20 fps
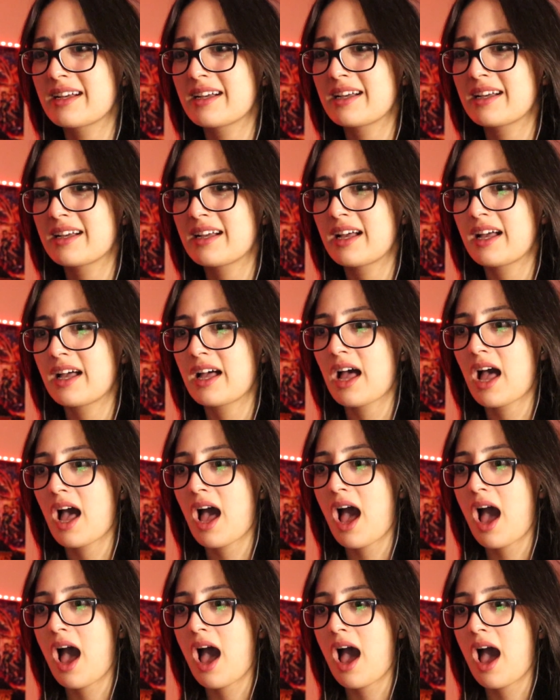
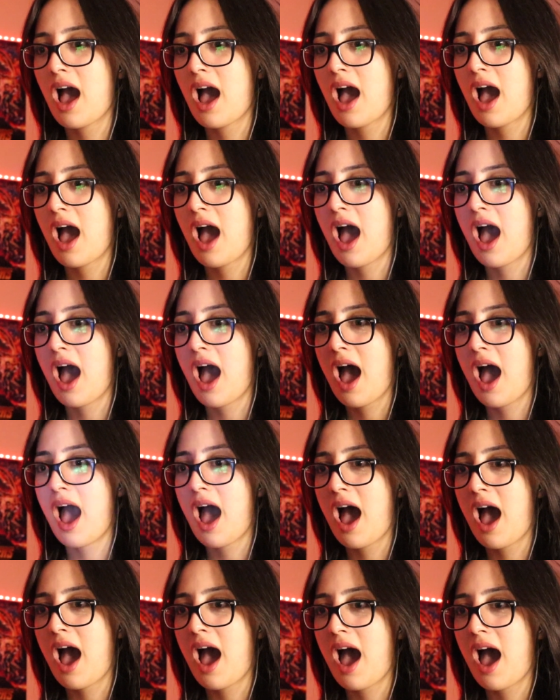
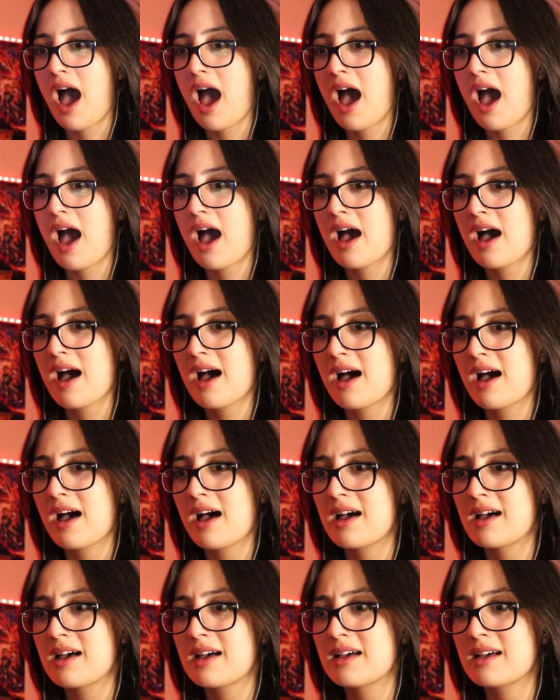
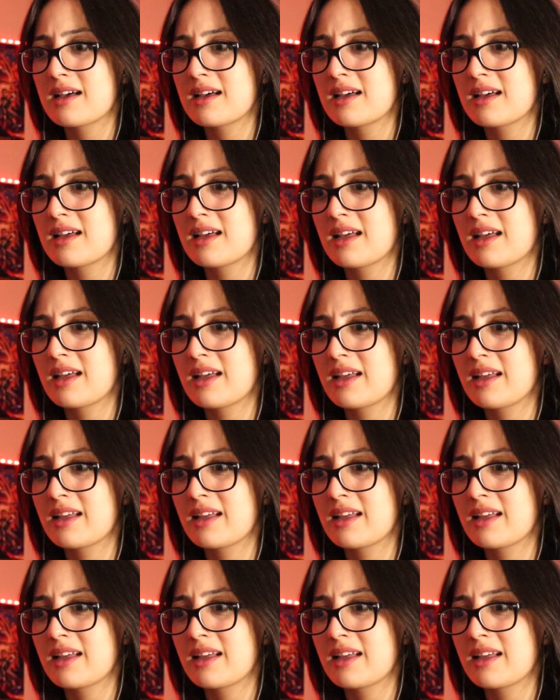No one is speaking in this clip.